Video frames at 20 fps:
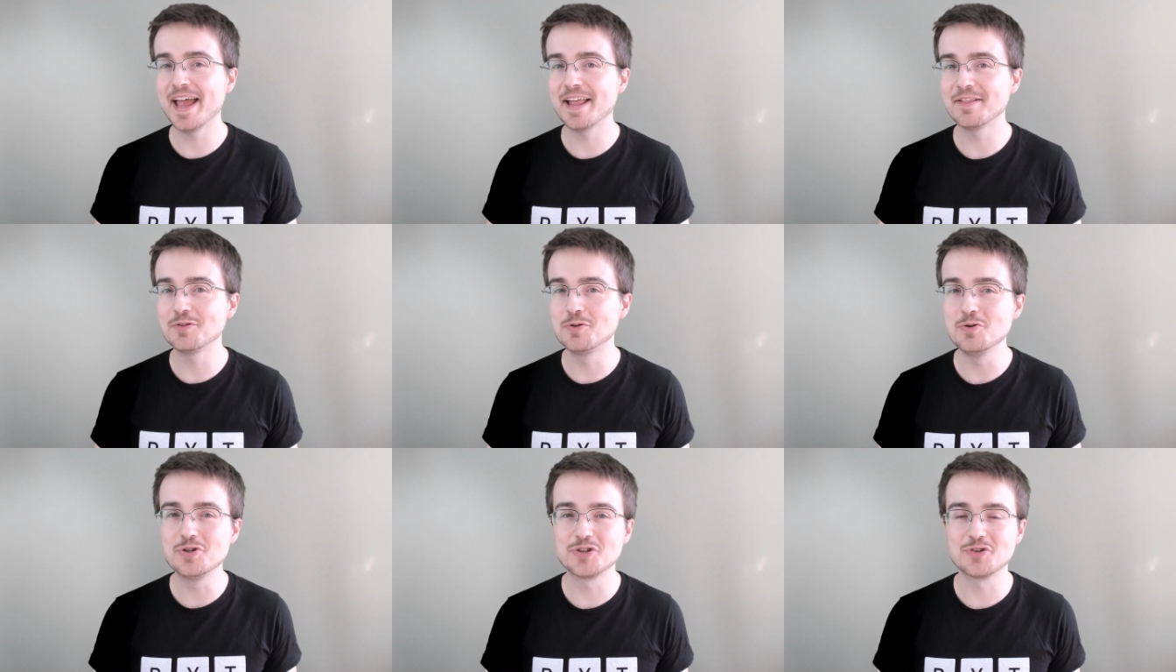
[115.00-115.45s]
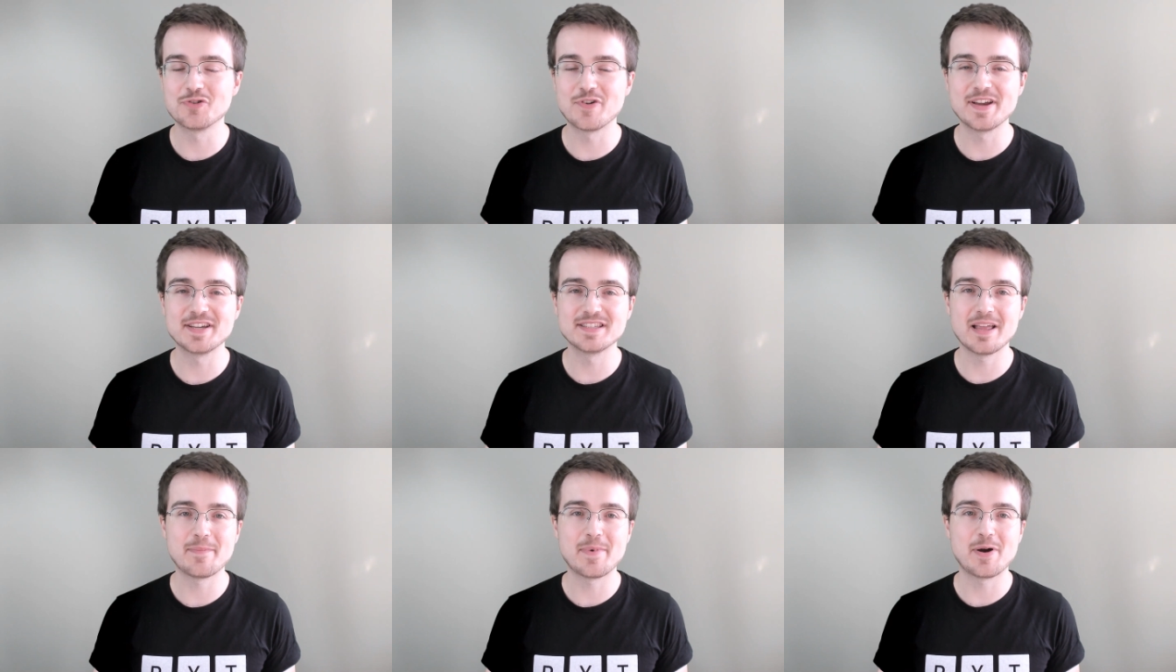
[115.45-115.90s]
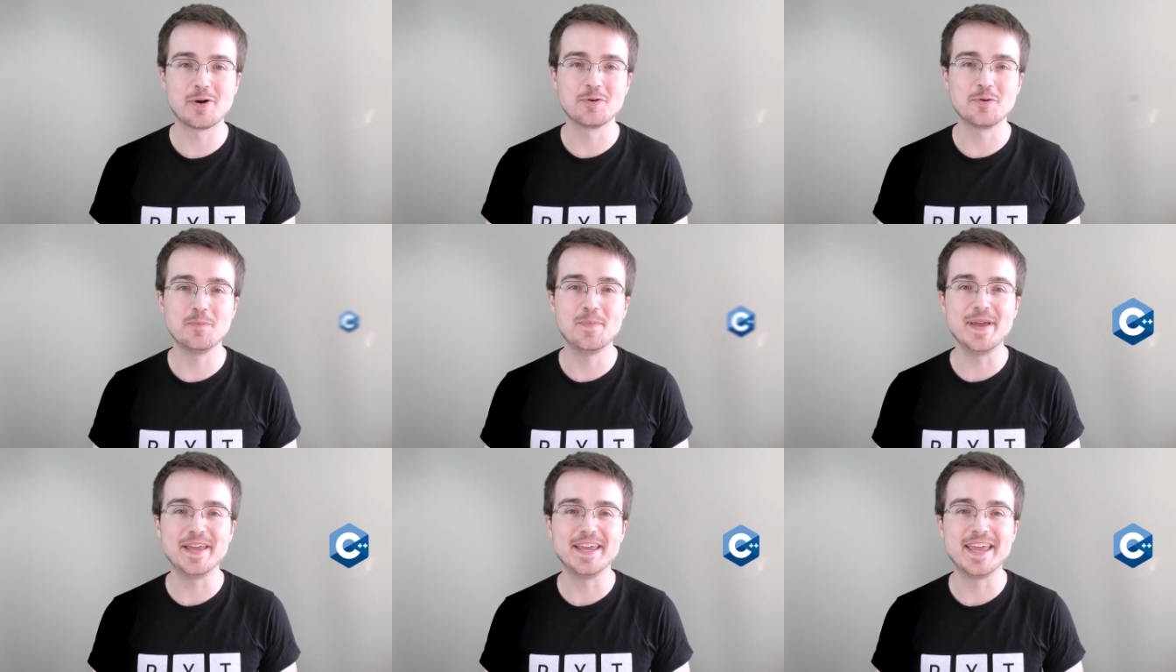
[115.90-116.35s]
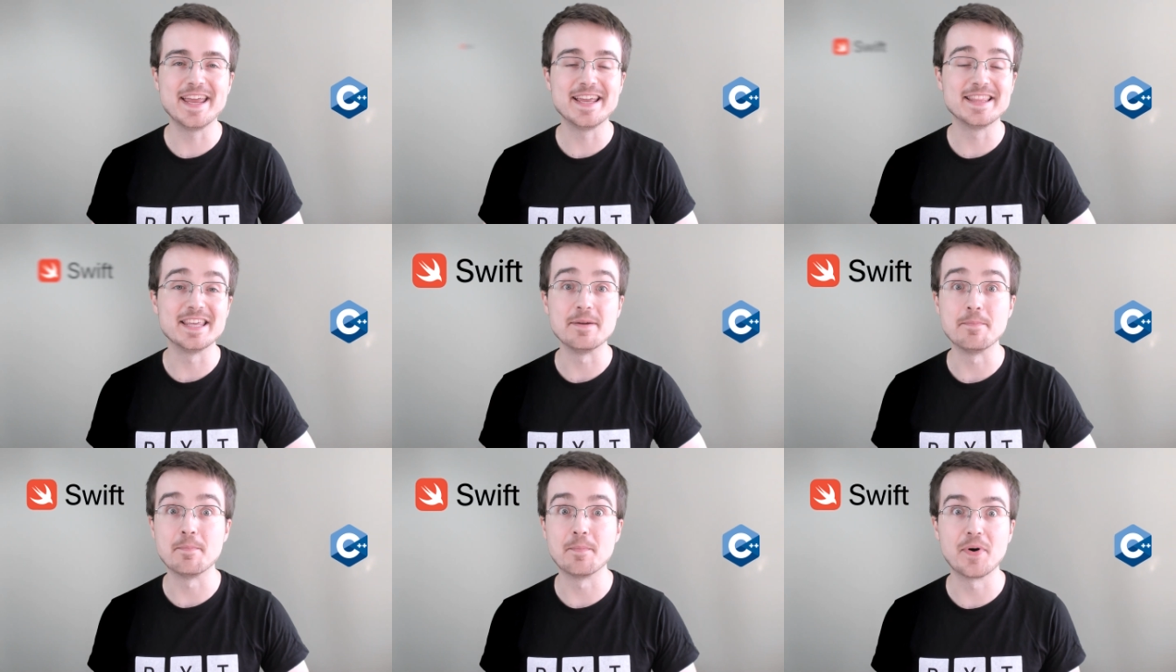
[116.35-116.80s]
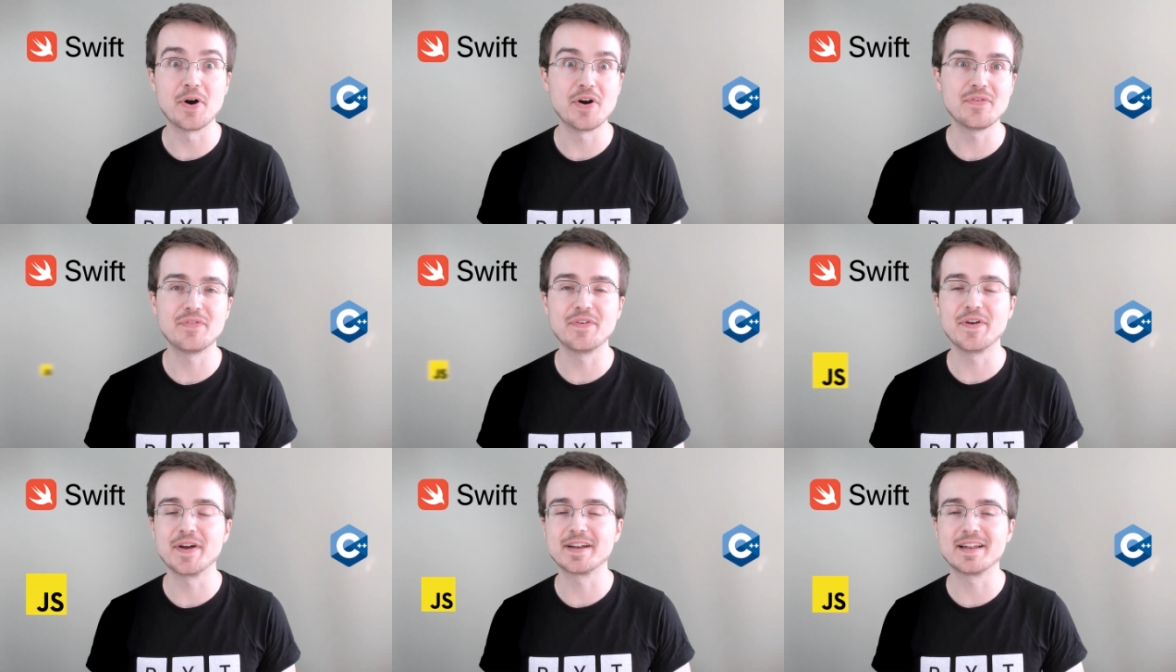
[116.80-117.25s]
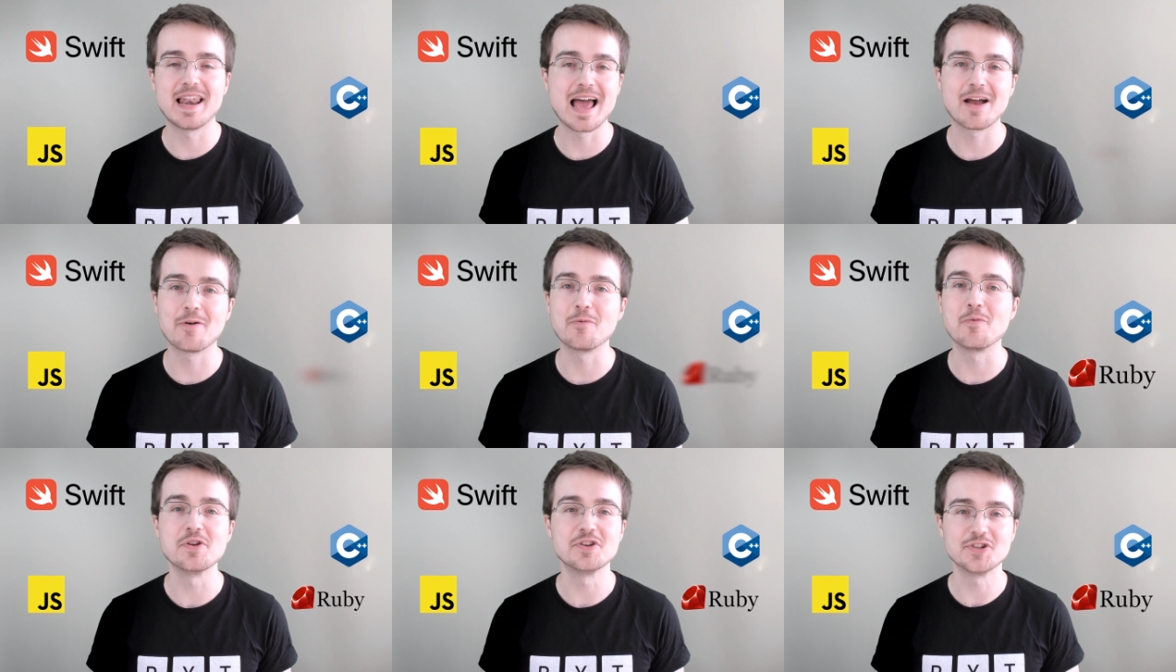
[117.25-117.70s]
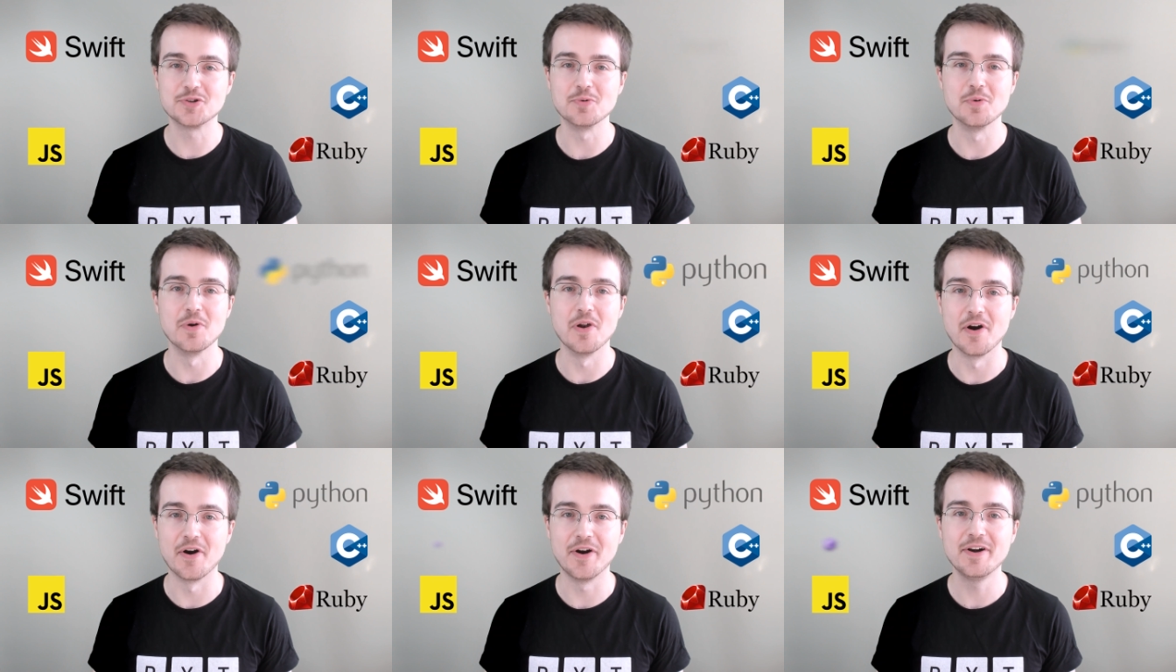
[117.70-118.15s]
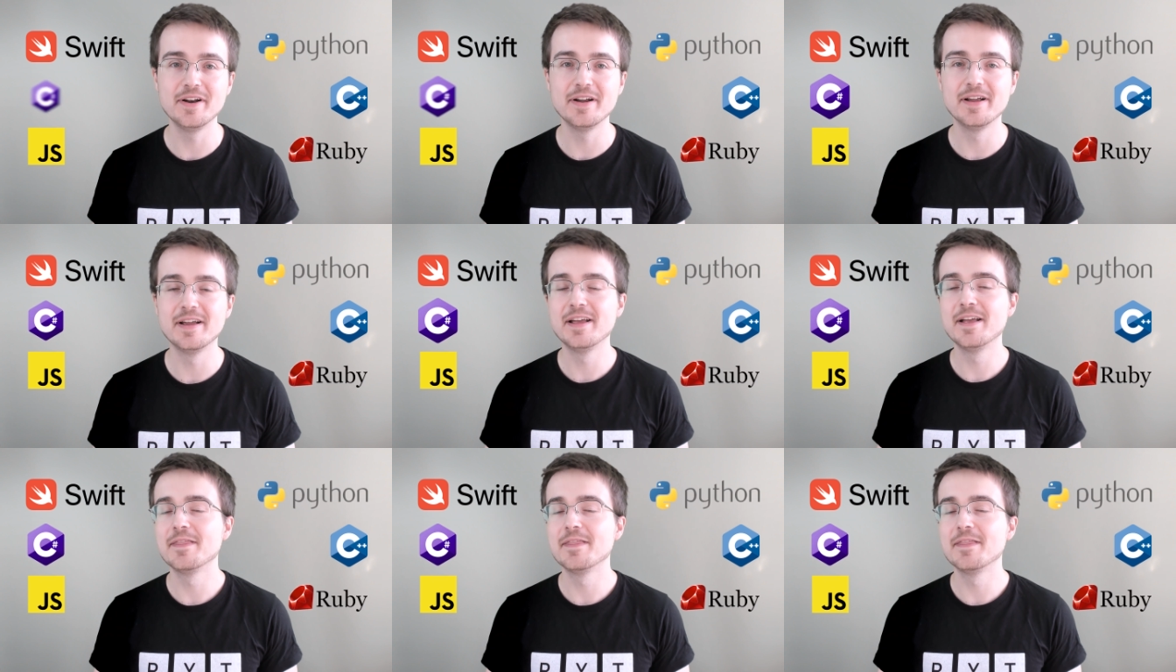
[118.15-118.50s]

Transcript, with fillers: get too stressed about picking the perfect language to learn.